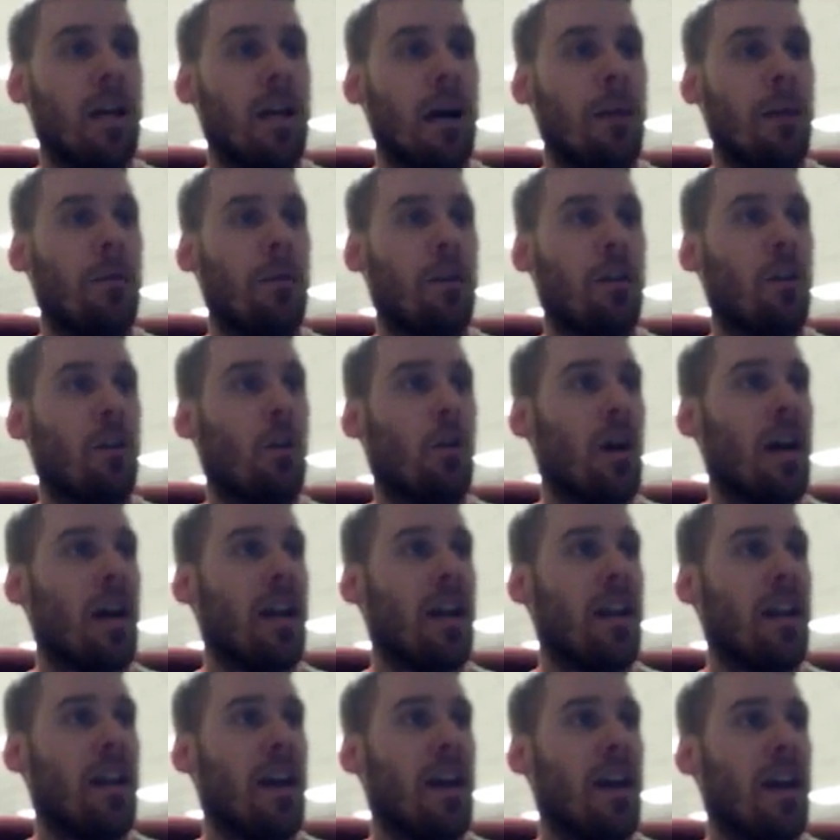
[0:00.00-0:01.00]
I'm going to go
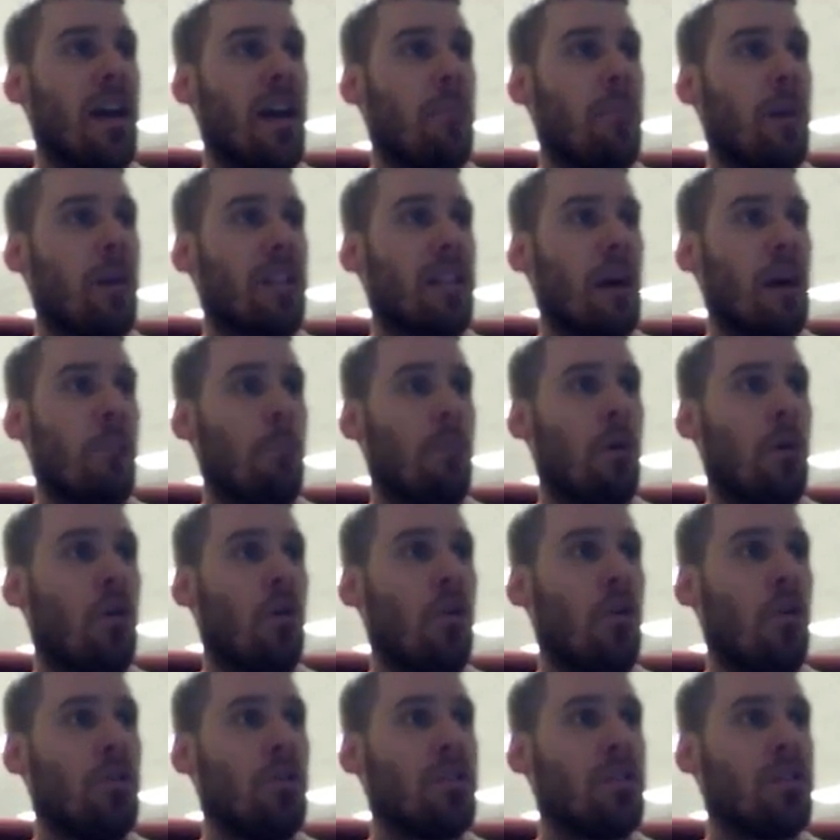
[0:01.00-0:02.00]
ahead and make that
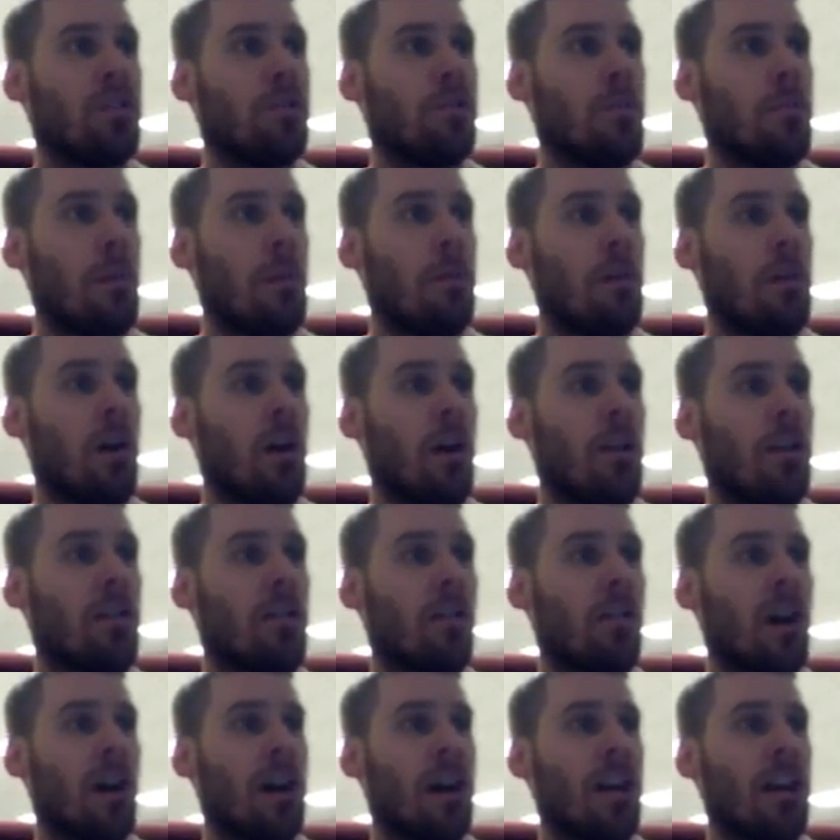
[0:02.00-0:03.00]
bold, maybe
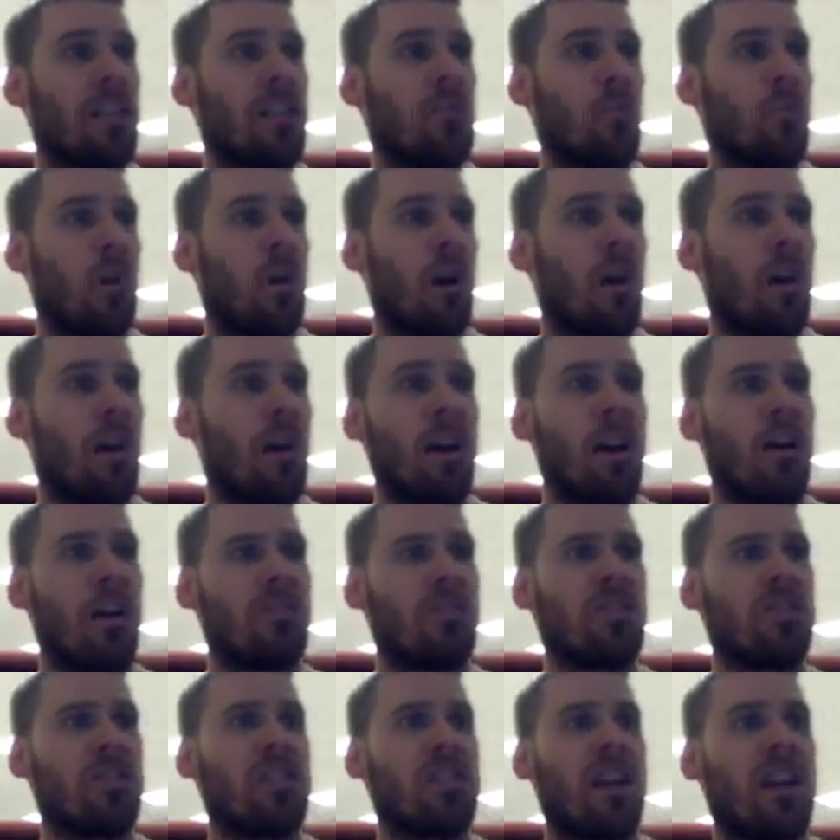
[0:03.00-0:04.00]
underline it as well. I
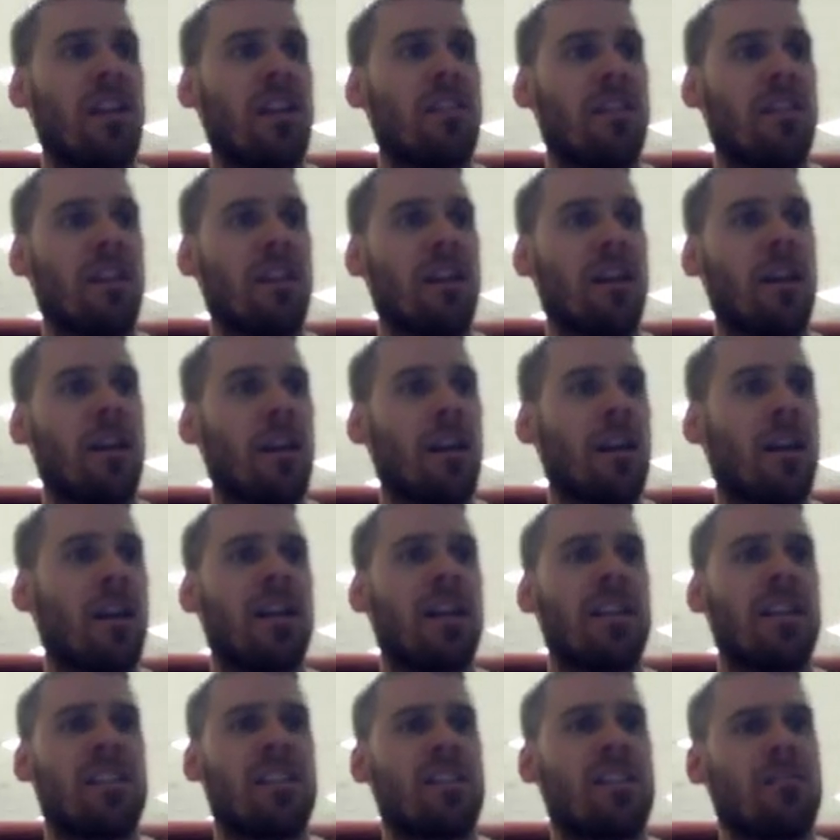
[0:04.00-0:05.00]
also centered it.
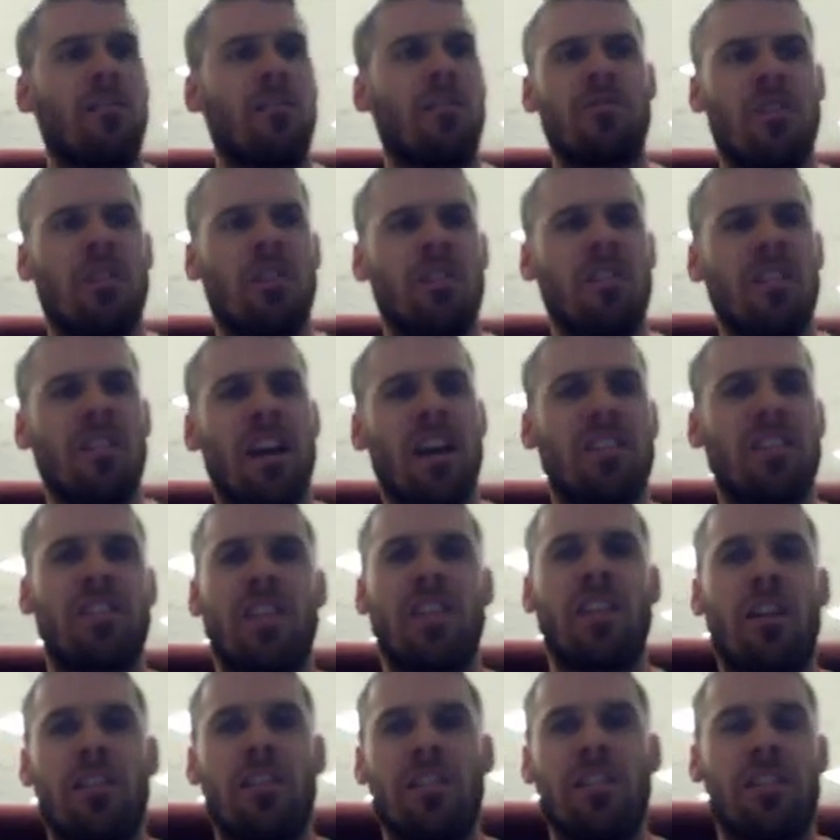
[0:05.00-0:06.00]
Those aren't
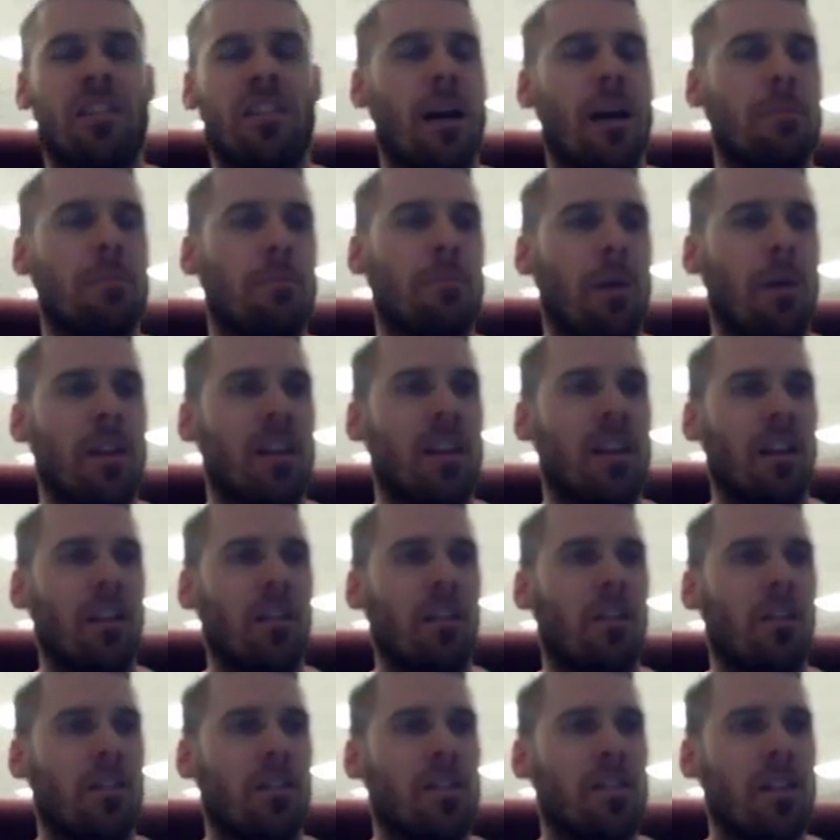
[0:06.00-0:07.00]
necessary steps, but I think it
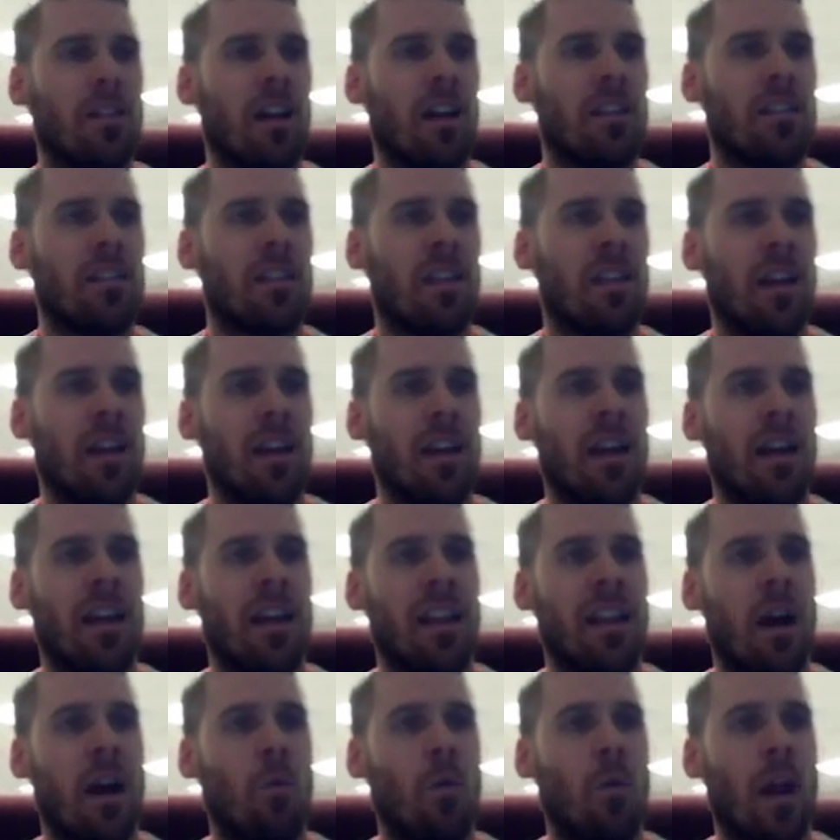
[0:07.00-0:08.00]
looks nice,
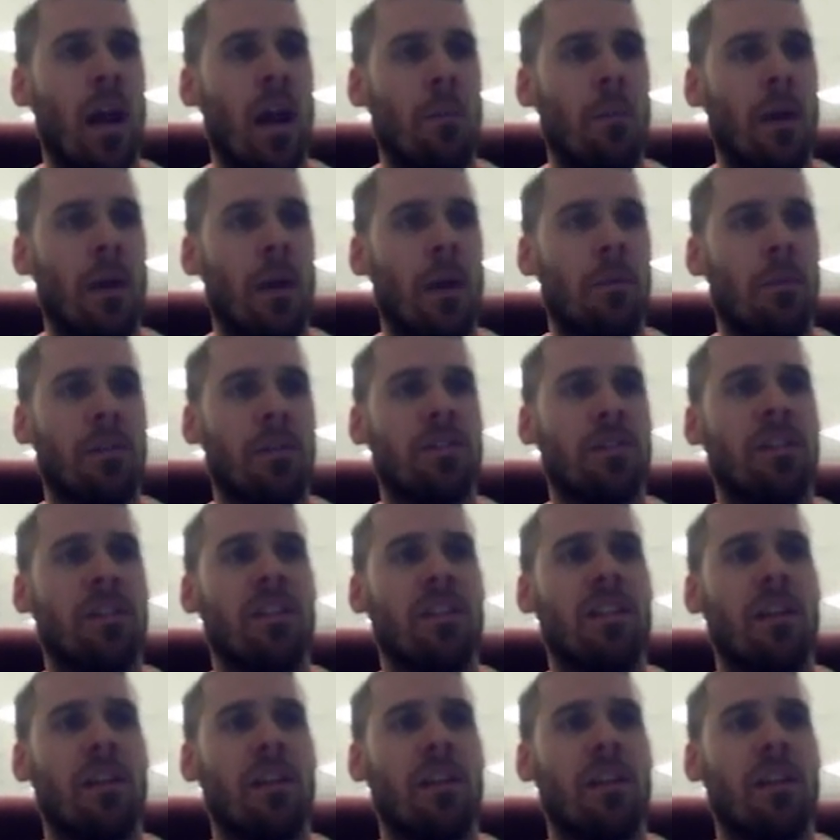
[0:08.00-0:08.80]
and that way I'm able to